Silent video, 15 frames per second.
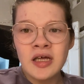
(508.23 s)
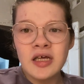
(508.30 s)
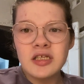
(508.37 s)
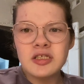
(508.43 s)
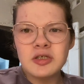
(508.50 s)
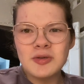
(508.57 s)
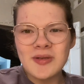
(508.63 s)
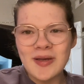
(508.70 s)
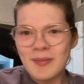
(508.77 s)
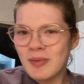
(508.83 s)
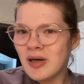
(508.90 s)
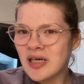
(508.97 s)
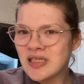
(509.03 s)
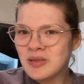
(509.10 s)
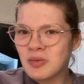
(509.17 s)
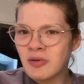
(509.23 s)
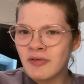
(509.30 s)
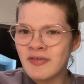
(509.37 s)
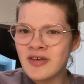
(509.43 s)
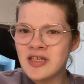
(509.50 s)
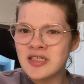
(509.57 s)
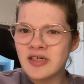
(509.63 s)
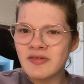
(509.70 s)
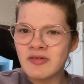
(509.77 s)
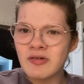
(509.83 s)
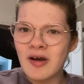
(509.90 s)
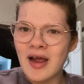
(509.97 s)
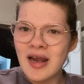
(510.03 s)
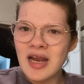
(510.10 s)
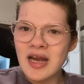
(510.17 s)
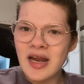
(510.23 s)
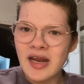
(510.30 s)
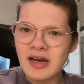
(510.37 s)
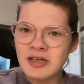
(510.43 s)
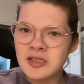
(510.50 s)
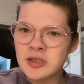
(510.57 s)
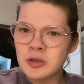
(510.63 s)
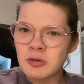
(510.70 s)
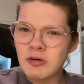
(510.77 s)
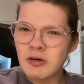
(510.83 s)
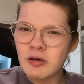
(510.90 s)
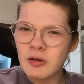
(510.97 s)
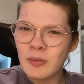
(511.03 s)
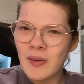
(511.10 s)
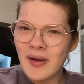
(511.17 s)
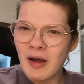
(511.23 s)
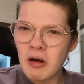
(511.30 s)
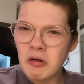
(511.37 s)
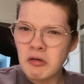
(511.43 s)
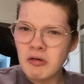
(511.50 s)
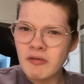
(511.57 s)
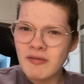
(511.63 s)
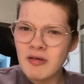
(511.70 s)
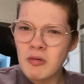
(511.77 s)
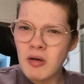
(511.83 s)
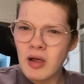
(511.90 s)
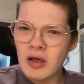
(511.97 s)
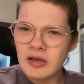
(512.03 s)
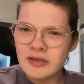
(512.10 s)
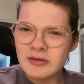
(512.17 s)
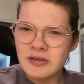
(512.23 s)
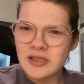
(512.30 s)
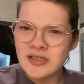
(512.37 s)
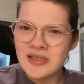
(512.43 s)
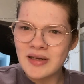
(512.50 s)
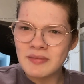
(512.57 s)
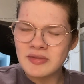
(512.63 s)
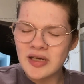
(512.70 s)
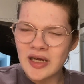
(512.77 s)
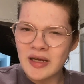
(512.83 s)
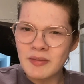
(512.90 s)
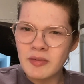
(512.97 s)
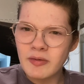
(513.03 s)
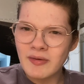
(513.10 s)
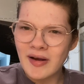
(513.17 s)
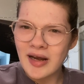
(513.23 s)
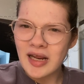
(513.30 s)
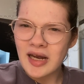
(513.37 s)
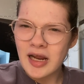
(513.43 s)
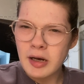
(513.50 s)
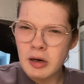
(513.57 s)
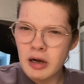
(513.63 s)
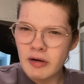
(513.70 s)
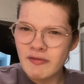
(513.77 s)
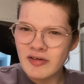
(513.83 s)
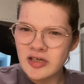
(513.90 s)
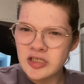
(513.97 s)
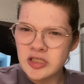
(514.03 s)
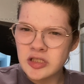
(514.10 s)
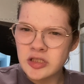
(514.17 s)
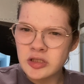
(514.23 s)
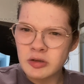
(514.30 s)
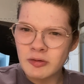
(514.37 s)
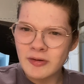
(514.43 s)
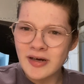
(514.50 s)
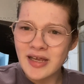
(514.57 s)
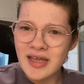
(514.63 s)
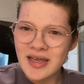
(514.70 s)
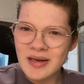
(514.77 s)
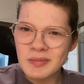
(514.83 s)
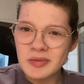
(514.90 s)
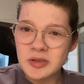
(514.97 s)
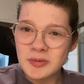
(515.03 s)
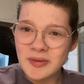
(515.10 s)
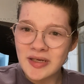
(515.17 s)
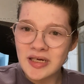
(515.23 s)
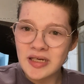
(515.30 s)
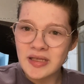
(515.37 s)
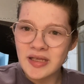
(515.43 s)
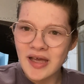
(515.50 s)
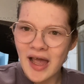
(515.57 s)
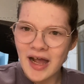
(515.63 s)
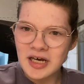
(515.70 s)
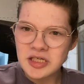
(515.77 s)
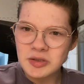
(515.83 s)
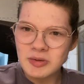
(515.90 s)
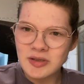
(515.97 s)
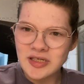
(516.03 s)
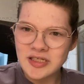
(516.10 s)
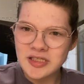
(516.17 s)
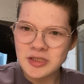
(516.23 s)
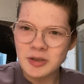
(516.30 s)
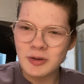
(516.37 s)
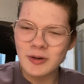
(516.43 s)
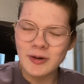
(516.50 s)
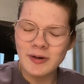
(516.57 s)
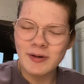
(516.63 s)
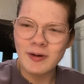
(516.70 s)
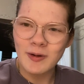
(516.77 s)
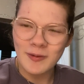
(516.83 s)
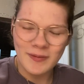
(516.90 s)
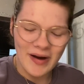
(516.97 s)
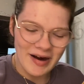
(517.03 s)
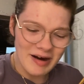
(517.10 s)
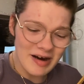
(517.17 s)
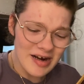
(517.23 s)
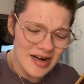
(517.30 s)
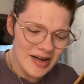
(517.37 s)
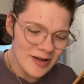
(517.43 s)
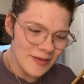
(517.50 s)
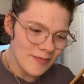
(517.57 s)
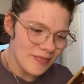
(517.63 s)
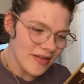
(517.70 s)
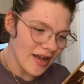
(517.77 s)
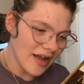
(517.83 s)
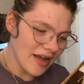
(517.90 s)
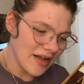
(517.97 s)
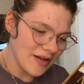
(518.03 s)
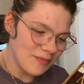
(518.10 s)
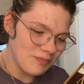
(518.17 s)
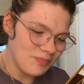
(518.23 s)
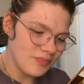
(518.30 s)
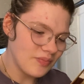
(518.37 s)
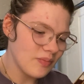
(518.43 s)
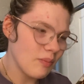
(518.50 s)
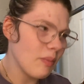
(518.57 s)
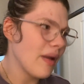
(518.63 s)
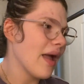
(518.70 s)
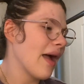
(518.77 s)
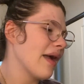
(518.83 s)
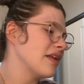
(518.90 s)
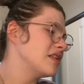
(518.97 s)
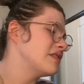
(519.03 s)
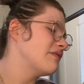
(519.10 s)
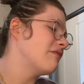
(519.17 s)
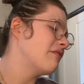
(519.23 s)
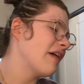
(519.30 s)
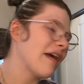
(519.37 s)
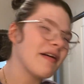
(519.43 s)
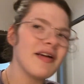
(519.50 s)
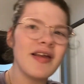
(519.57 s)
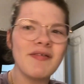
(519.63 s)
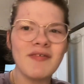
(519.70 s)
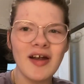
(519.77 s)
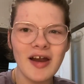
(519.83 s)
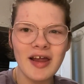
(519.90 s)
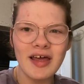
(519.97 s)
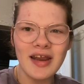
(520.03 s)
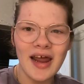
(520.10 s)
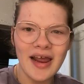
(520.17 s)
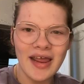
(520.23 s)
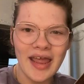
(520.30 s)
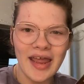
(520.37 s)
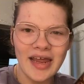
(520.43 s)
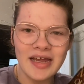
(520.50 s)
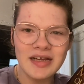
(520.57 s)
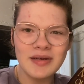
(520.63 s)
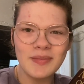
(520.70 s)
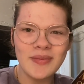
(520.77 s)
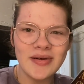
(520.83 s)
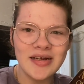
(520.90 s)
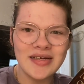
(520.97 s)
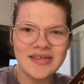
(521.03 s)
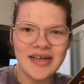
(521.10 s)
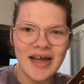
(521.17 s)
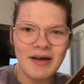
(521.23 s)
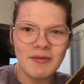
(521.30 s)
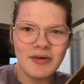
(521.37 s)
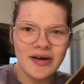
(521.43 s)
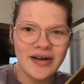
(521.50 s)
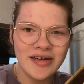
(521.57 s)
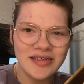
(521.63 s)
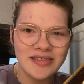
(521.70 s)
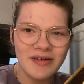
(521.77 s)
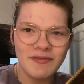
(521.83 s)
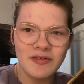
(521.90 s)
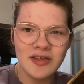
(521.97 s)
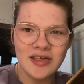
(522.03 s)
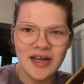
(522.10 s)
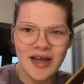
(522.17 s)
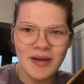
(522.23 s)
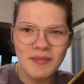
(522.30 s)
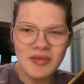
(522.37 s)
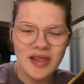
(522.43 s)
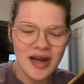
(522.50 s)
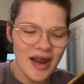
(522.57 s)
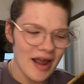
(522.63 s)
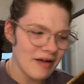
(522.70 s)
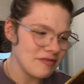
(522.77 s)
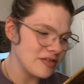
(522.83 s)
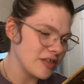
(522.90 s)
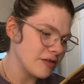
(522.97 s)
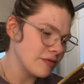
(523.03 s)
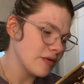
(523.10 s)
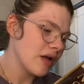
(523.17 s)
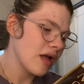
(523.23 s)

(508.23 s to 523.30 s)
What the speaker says: do the impossible feat of writing a historical biography while also at the same time writing a nonfiction story in between the actual historical record. But yeah, it's very, very good. I can't put it down except for the time that I have to.